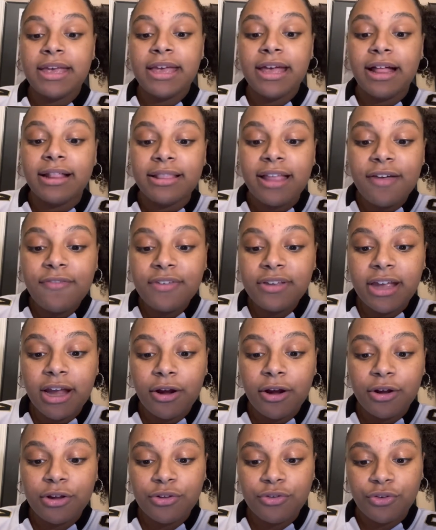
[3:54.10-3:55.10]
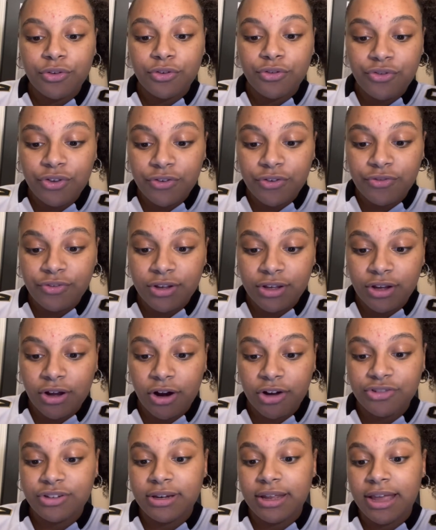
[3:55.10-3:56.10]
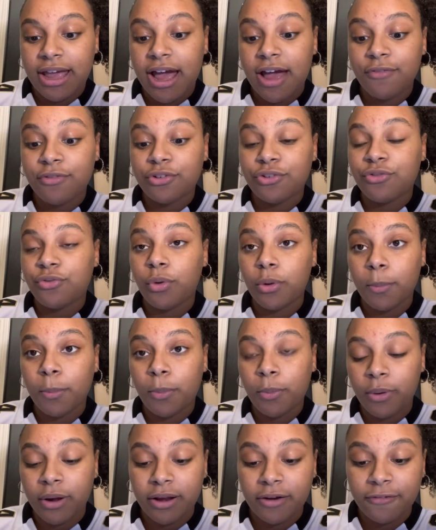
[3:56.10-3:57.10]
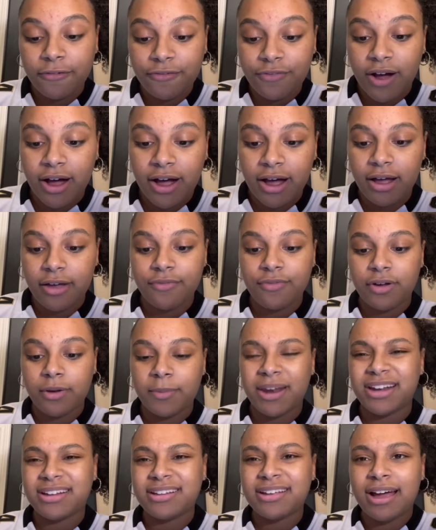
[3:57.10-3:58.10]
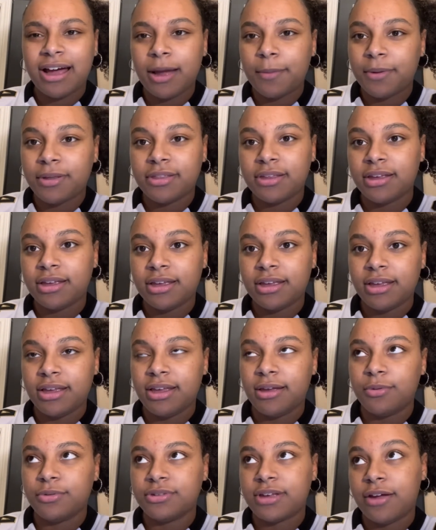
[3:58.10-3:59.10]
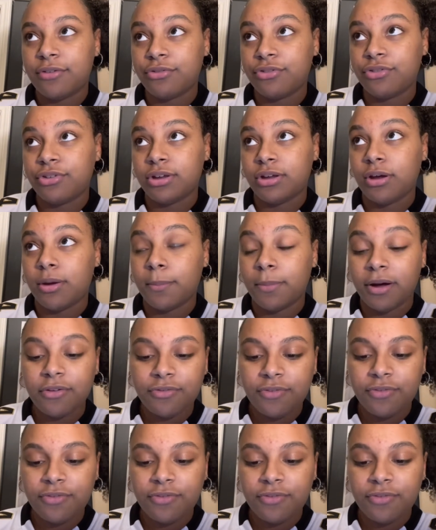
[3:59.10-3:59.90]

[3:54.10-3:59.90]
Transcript: 11 carries for 50 yards, and he averaged 4.5. At a time, I think he was averaging above